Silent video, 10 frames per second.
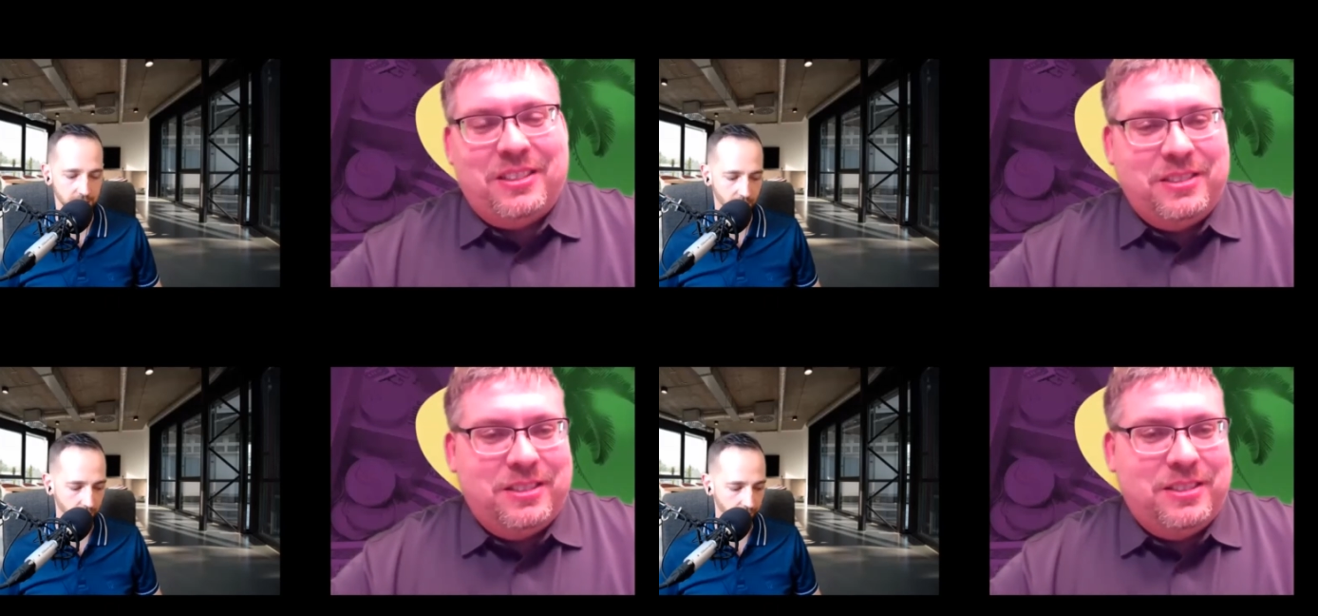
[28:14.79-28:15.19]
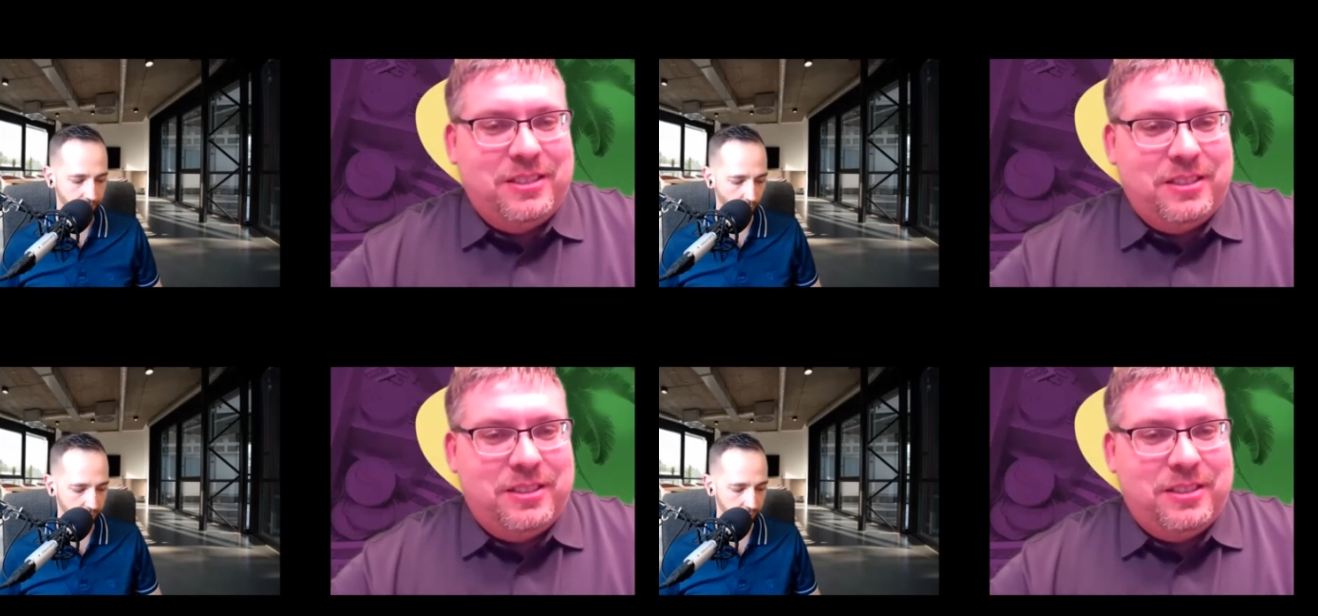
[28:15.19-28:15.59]
Speaker 1: Uh, it's called the
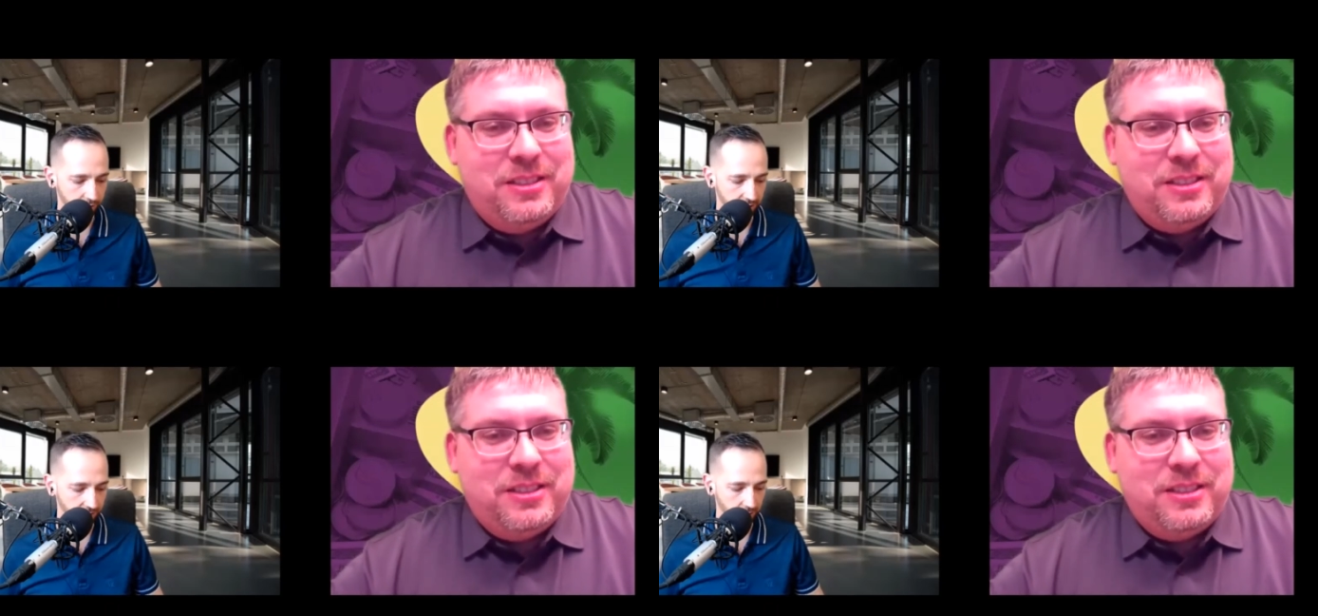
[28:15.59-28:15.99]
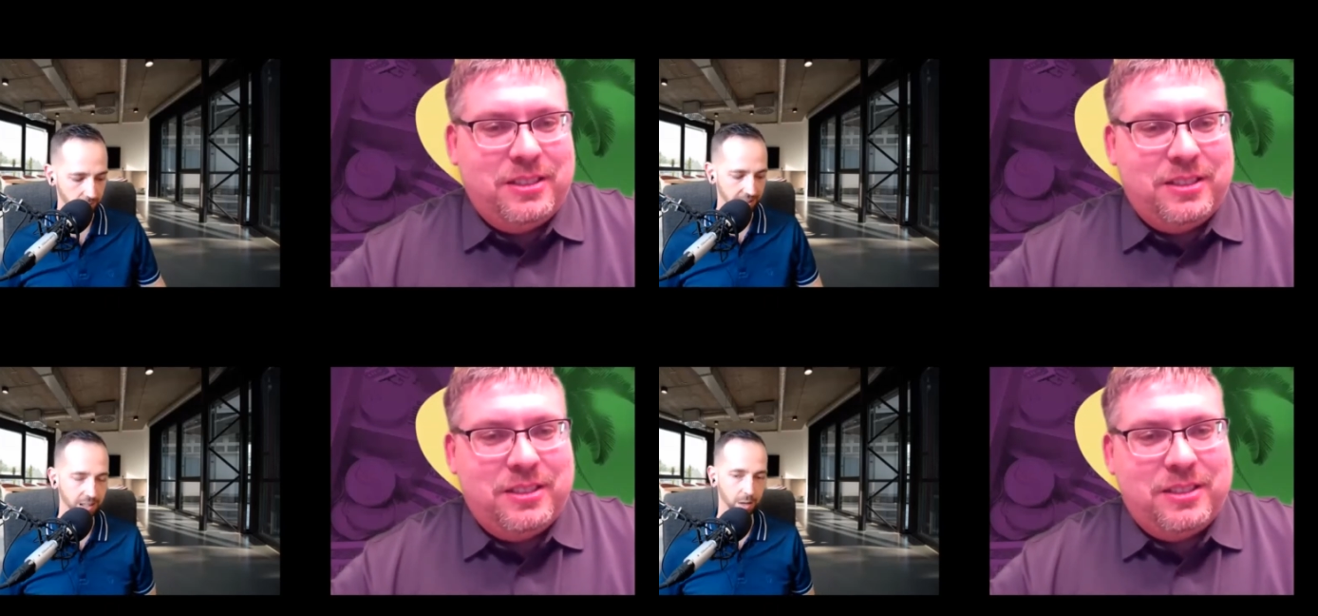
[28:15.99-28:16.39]
foreign earned uh,
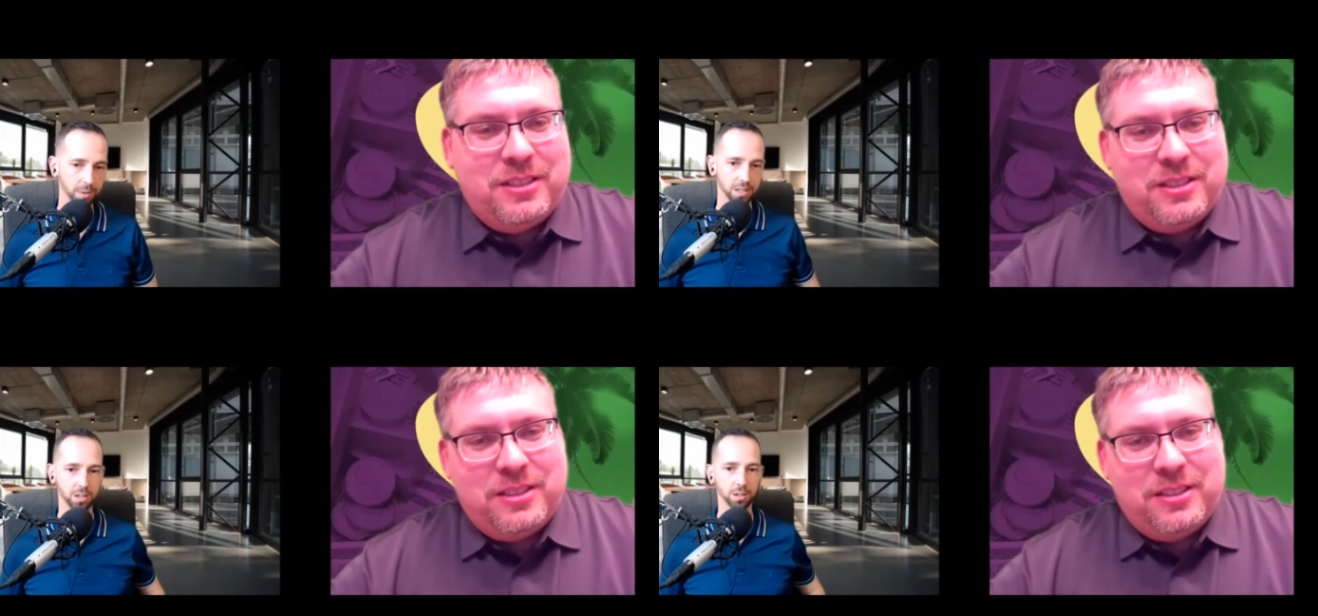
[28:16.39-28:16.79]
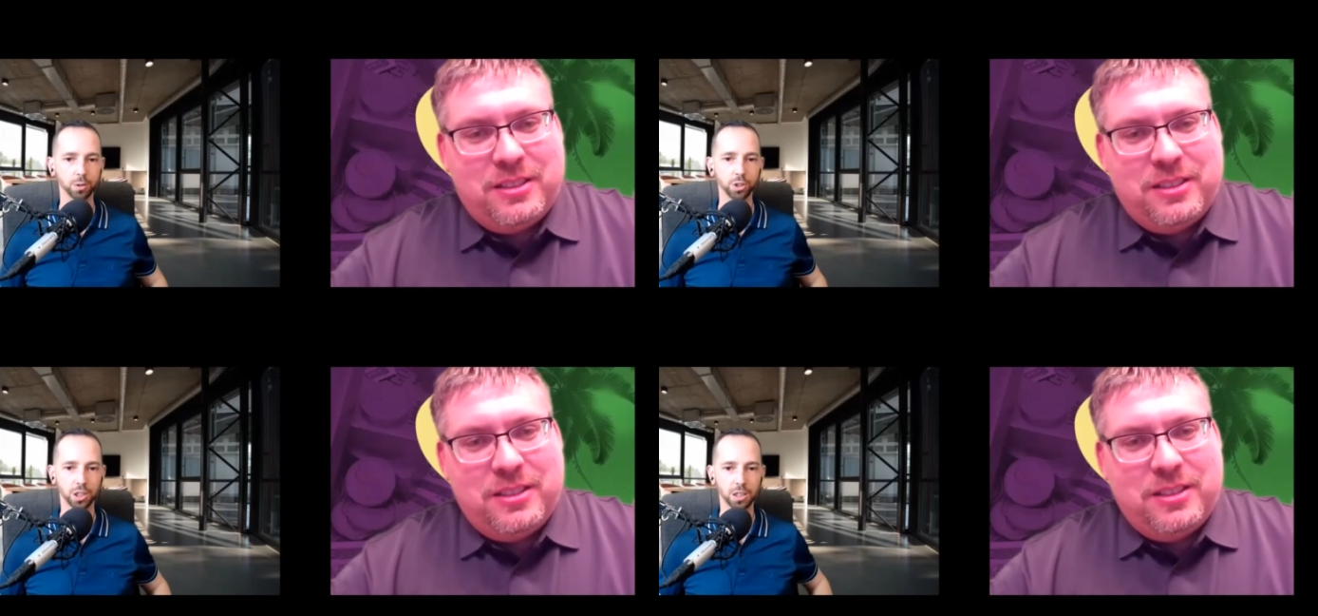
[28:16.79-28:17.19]
income
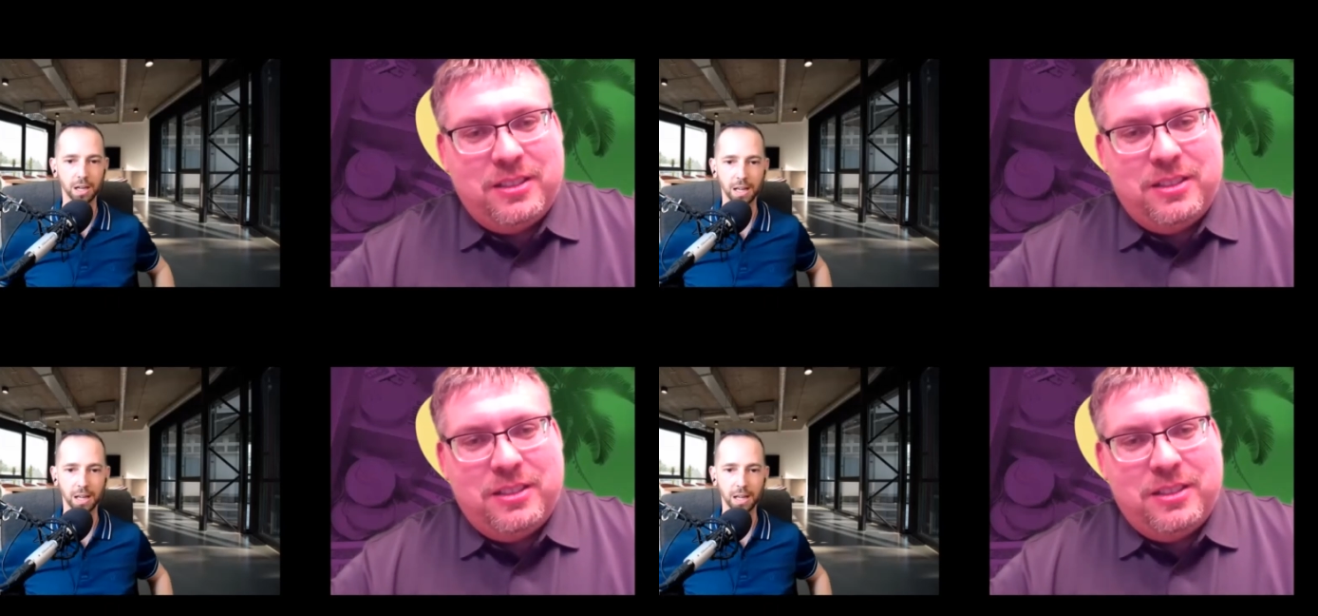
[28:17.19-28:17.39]
exclusion